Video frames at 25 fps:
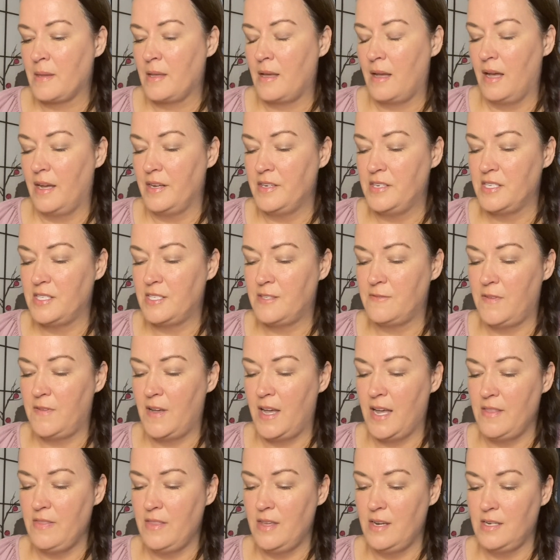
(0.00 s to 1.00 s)
I just
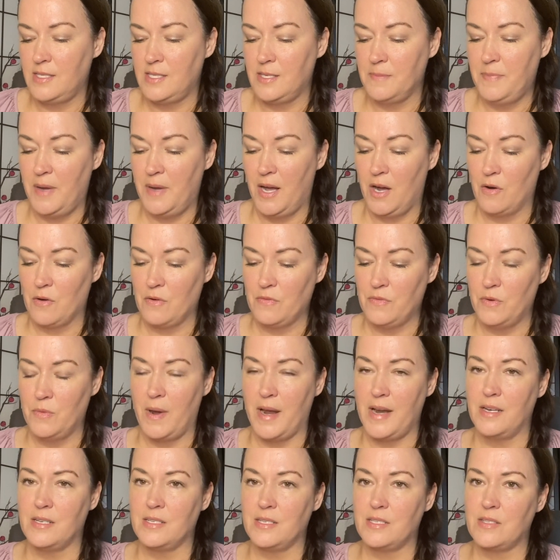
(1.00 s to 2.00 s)
find that it's a powerful
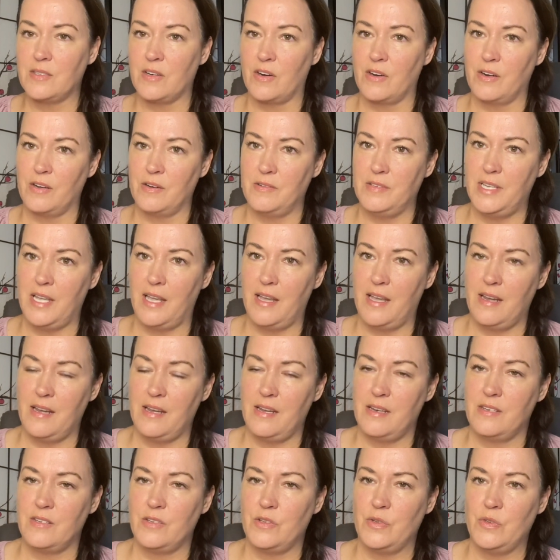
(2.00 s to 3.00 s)
way to start our day,
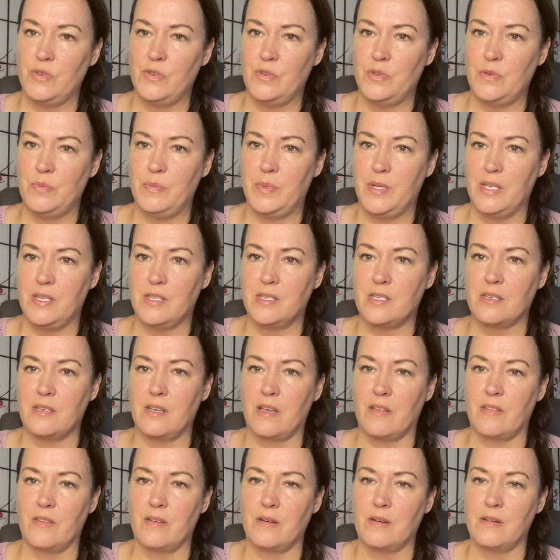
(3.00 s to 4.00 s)
to be
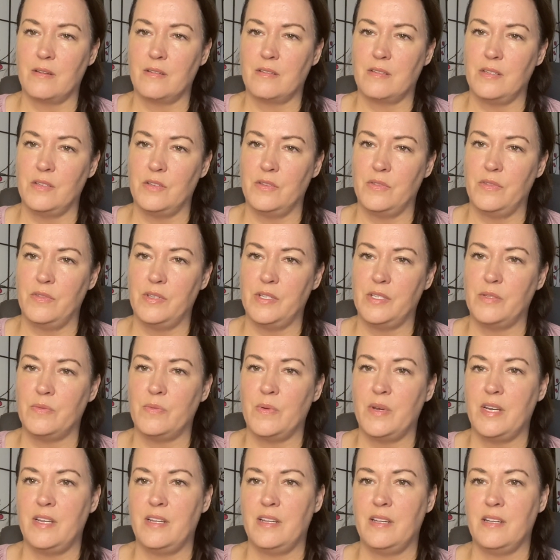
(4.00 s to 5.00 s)
together, to do these
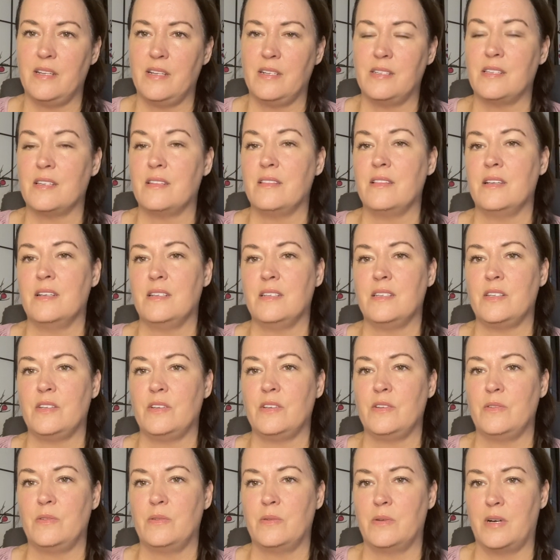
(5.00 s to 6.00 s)
readings, and then
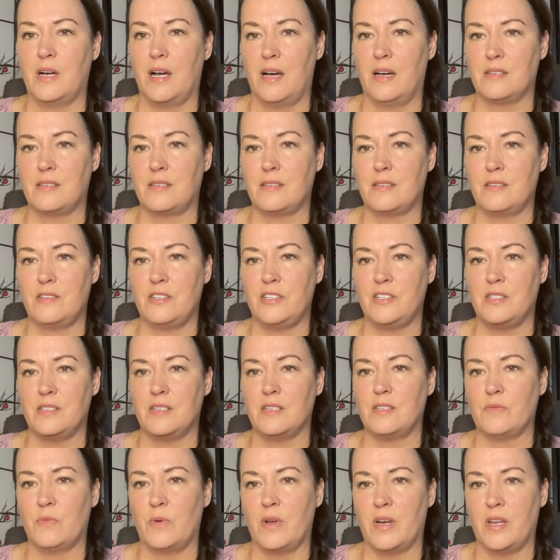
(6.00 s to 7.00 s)
to ask
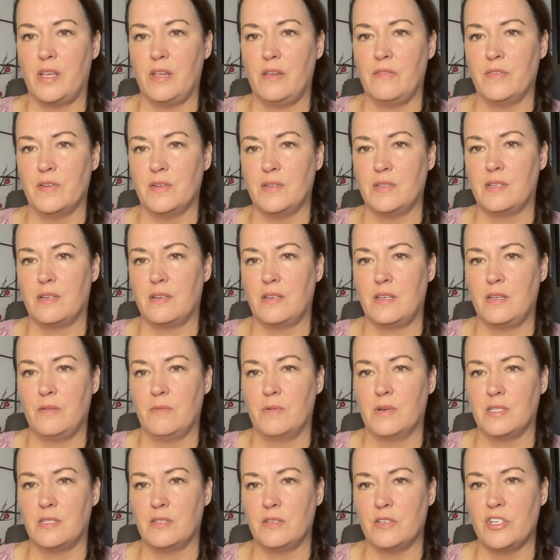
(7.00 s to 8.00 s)
Jesus what he feels like he
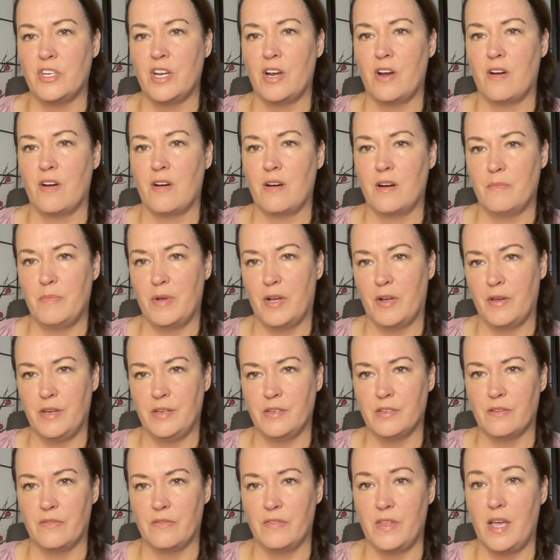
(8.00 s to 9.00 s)
wants to share about
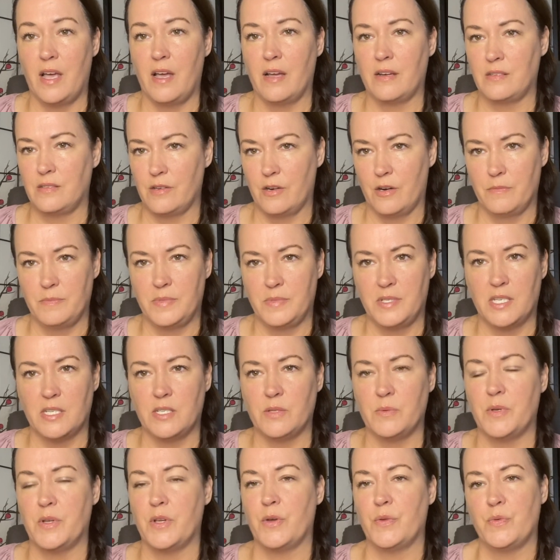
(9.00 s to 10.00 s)
each of the excerpts as
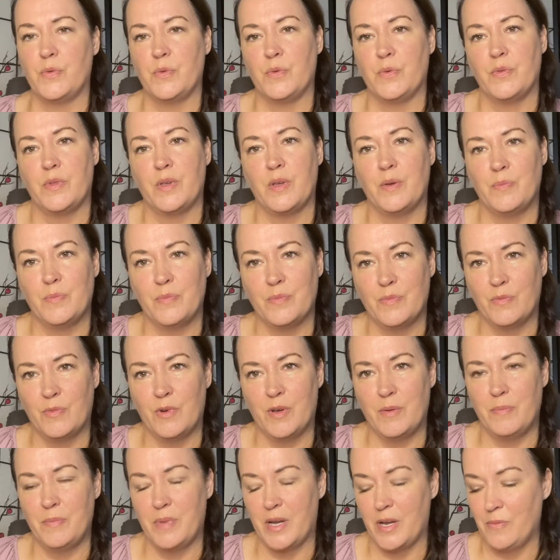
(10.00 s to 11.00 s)
we go through them
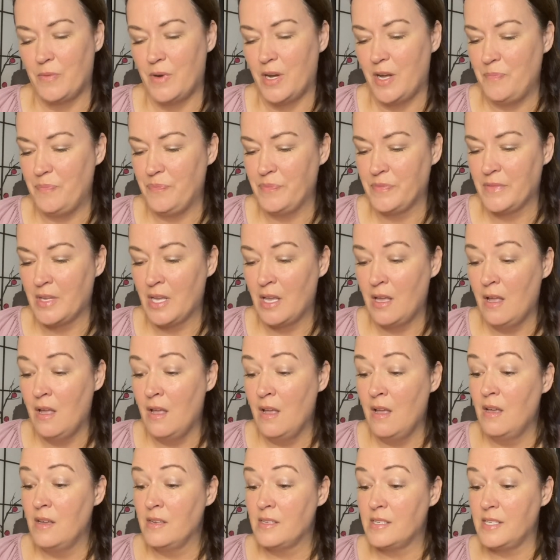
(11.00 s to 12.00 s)
one by one.
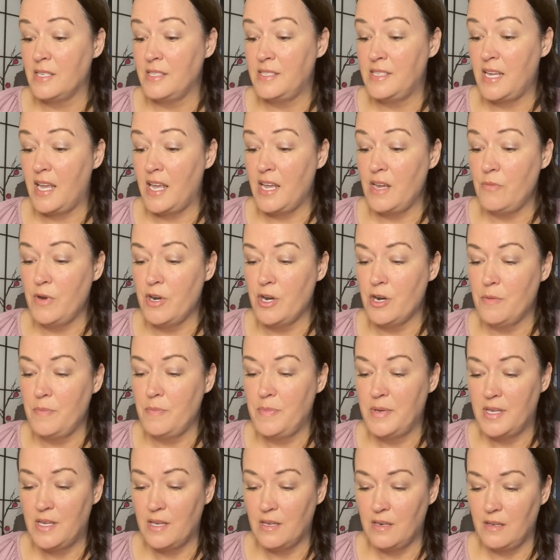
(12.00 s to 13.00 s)
Today we are
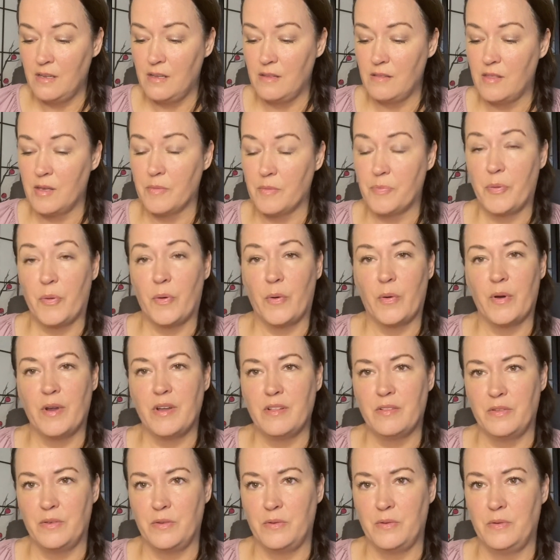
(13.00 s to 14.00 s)
beginning the
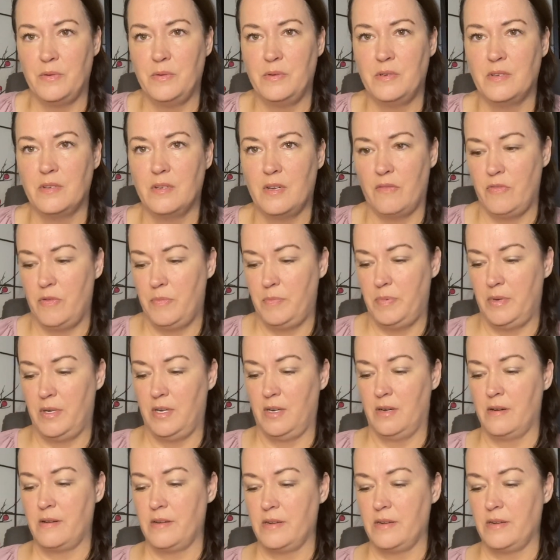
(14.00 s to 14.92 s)
prelude of the book.